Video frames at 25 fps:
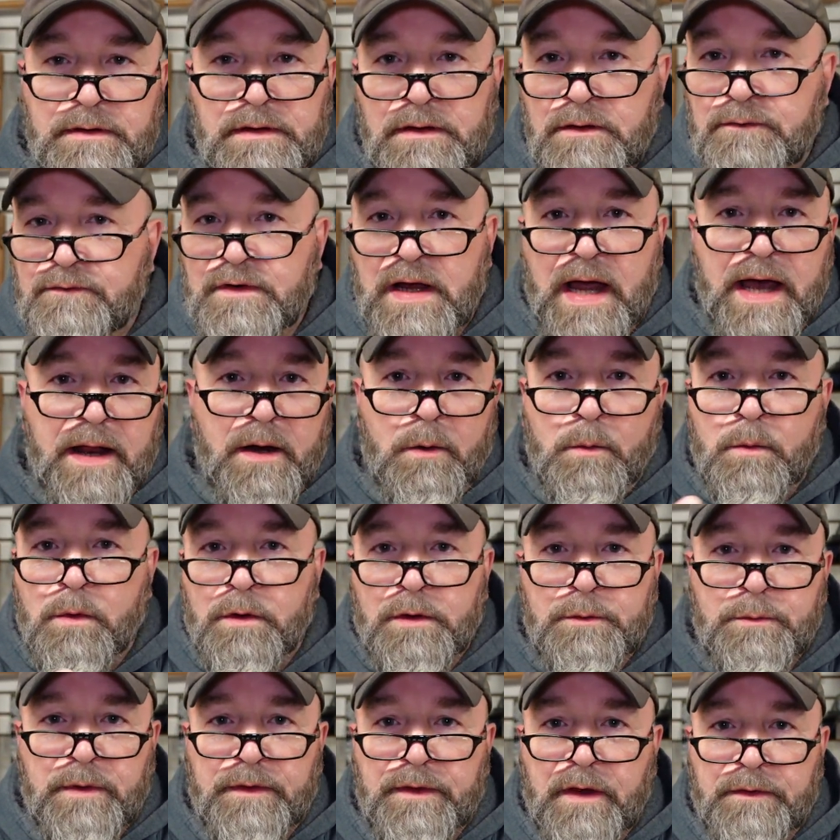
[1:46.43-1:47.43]
You've got to
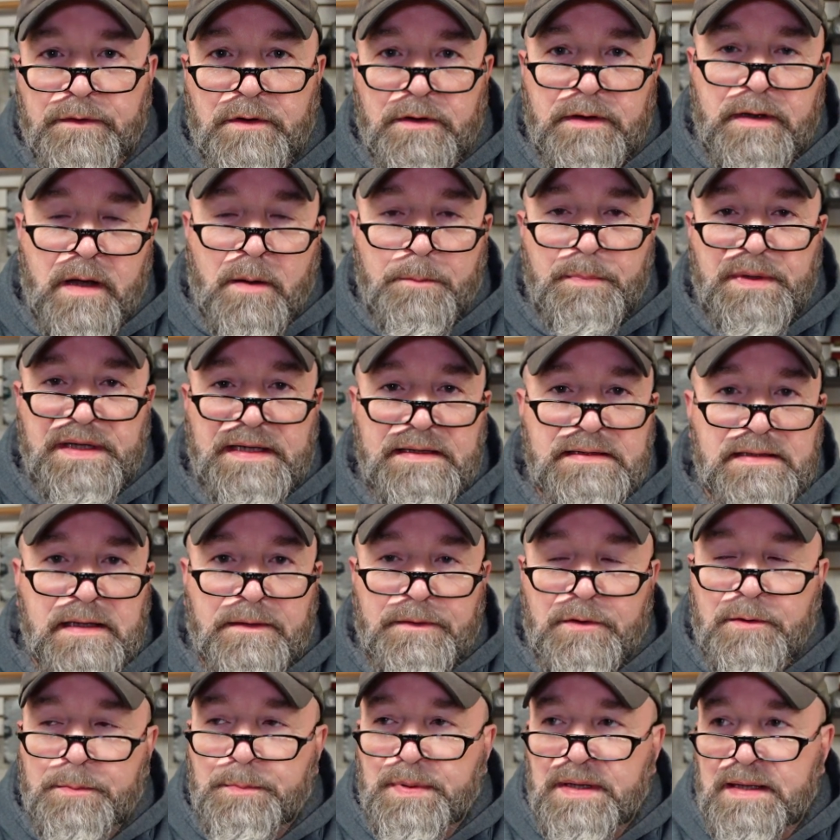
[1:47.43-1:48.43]
work with other companies,
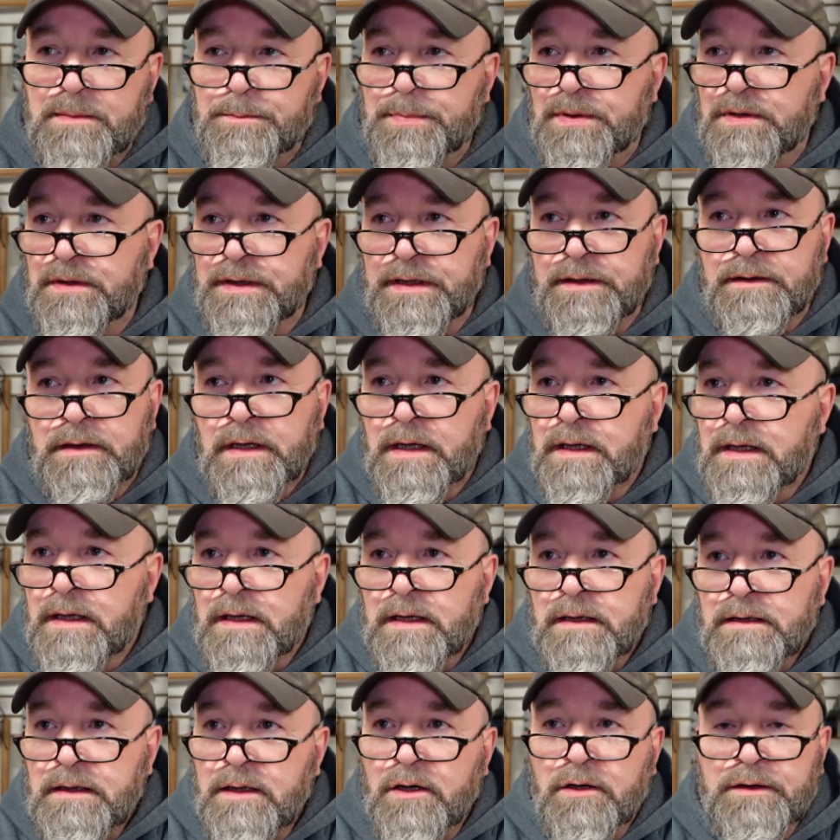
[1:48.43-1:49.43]
other people, and
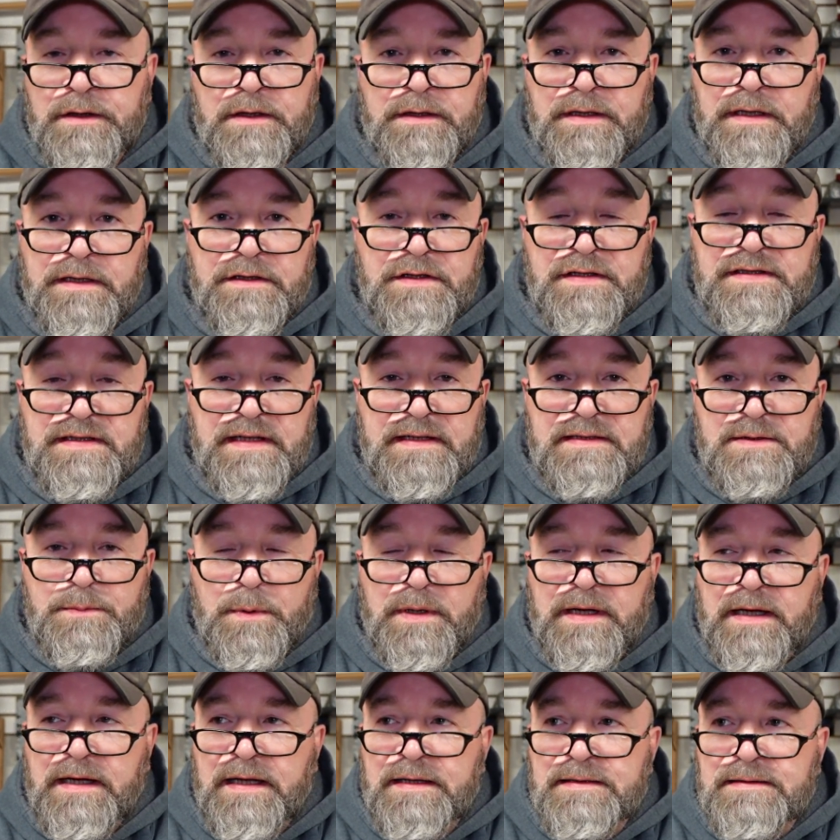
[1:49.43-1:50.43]
it just is
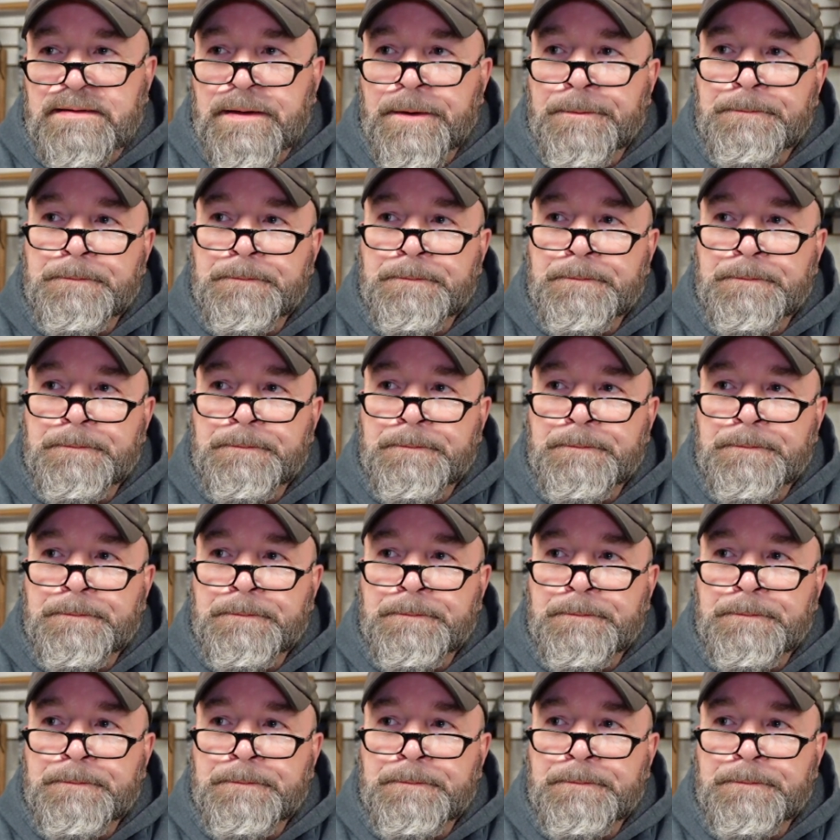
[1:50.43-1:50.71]
what it is.